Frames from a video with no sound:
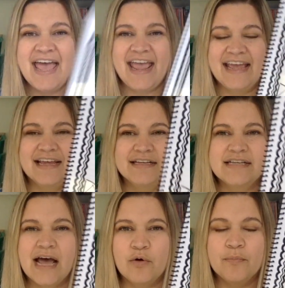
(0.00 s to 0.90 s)
and
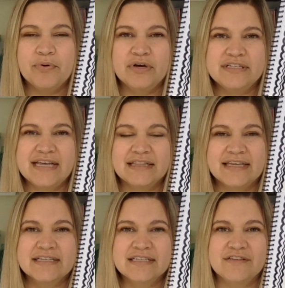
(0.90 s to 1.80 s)
I will put a
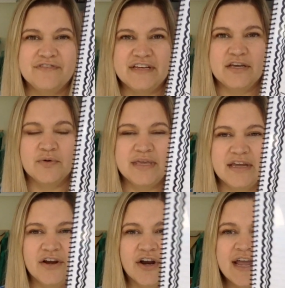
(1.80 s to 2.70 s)
link to the video
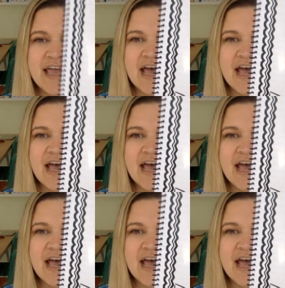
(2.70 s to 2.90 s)
here.